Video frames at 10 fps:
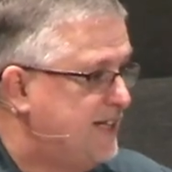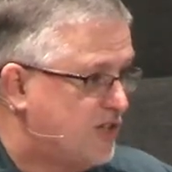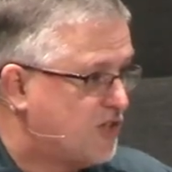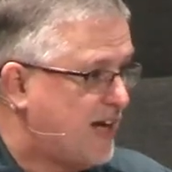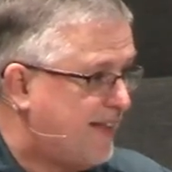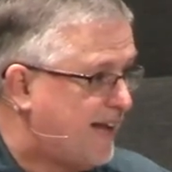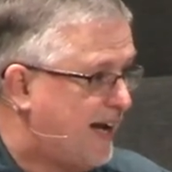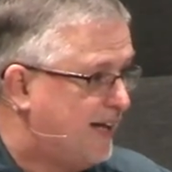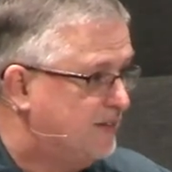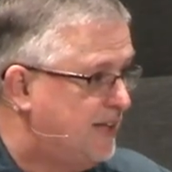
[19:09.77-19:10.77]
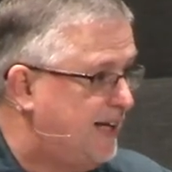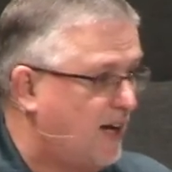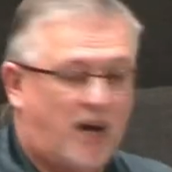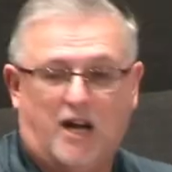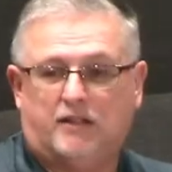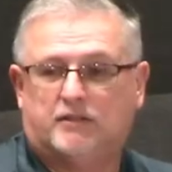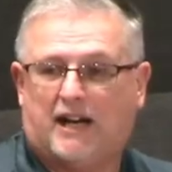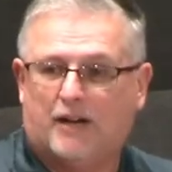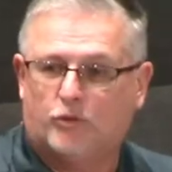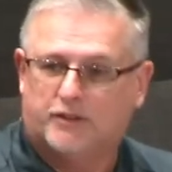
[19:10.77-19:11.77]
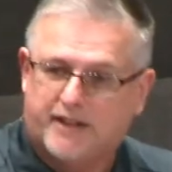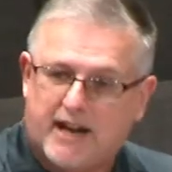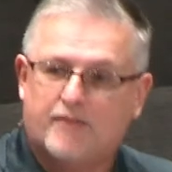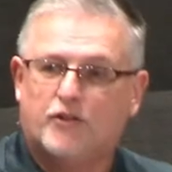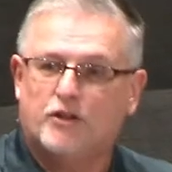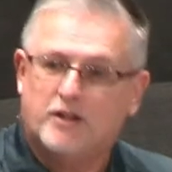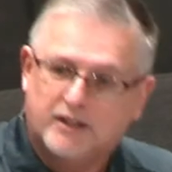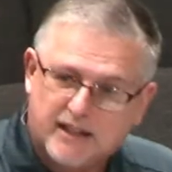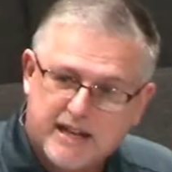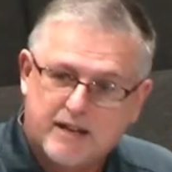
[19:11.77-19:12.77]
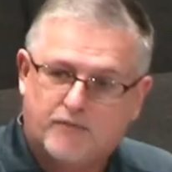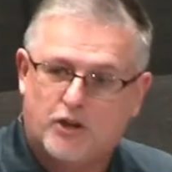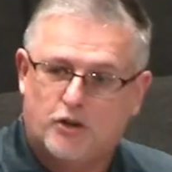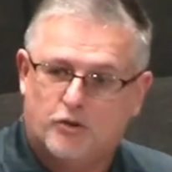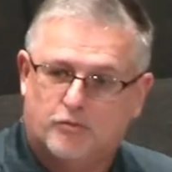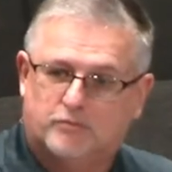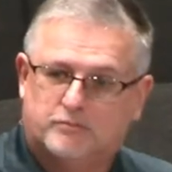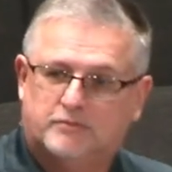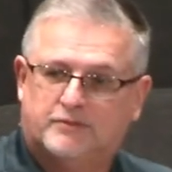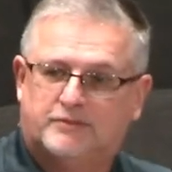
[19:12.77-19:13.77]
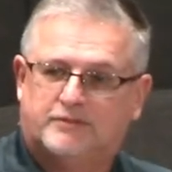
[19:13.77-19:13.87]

He just said that, did he not? I will never leave you,